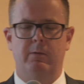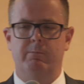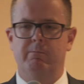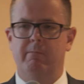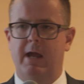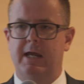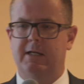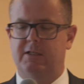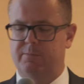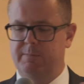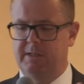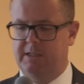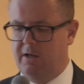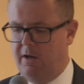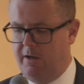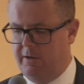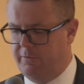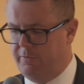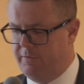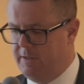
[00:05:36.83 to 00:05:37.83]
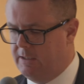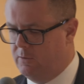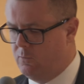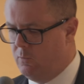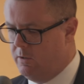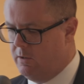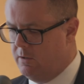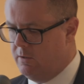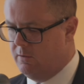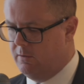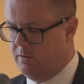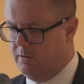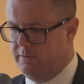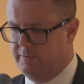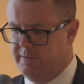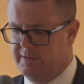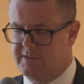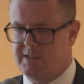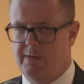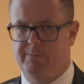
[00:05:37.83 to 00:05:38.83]
it makes me kind of think, well,
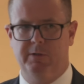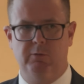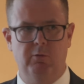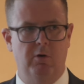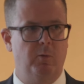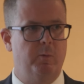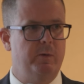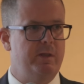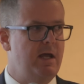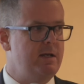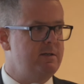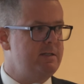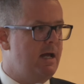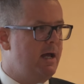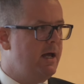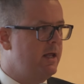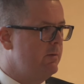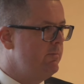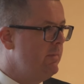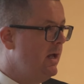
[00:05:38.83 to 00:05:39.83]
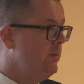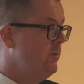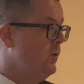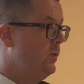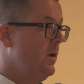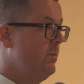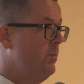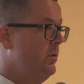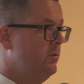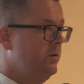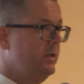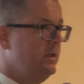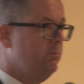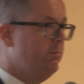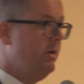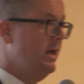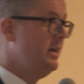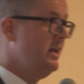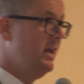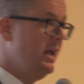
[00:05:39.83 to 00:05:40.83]
there's something wrong with that data. Maybe we're building
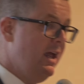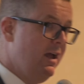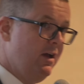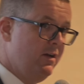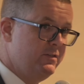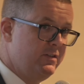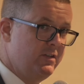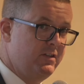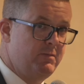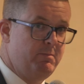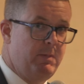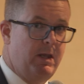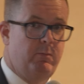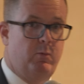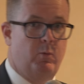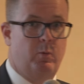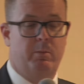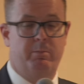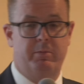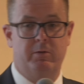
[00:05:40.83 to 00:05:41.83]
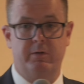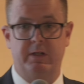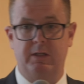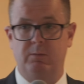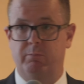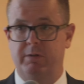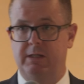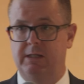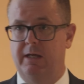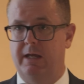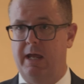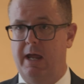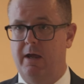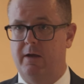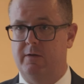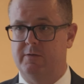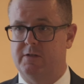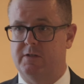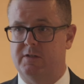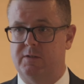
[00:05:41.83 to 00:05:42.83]
better houses, maybe we're building bigger
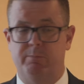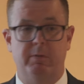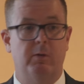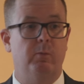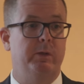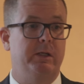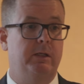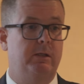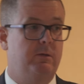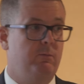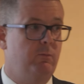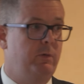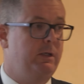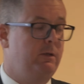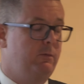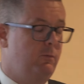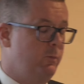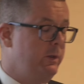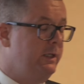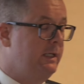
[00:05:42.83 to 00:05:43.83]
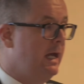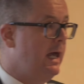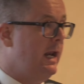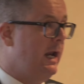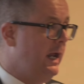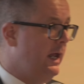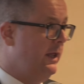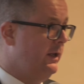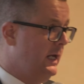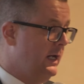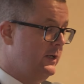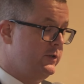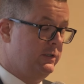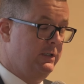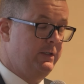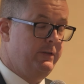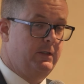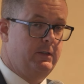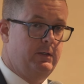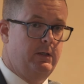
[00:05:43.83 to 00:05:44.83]
houses, but we get at
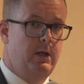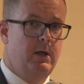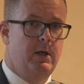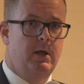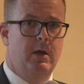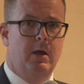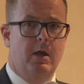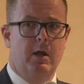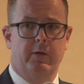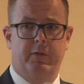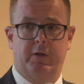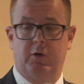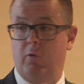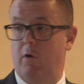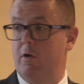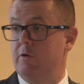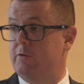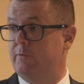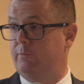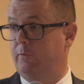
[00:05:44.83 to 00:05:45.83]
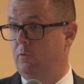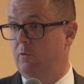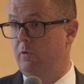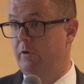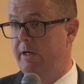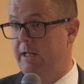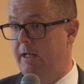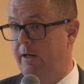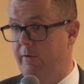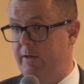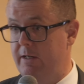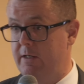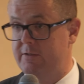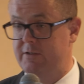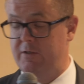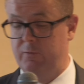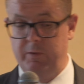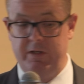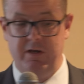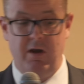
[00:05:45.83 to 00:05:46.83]
actually the gross floor area.
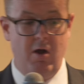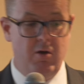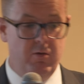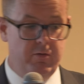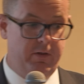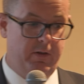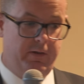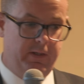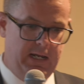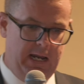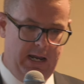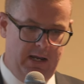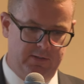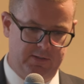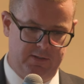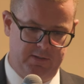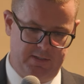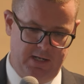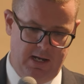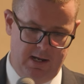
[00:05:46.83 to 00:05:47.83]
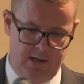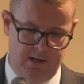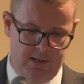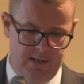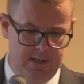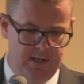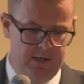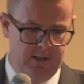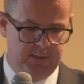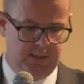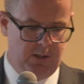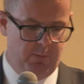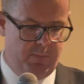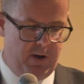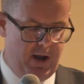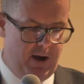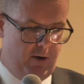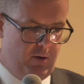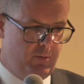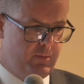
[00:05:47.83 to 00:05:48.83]
So we know that the houses are
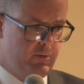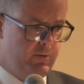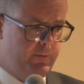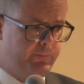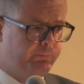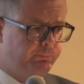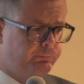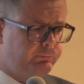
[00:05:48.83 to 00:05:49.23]
comparable.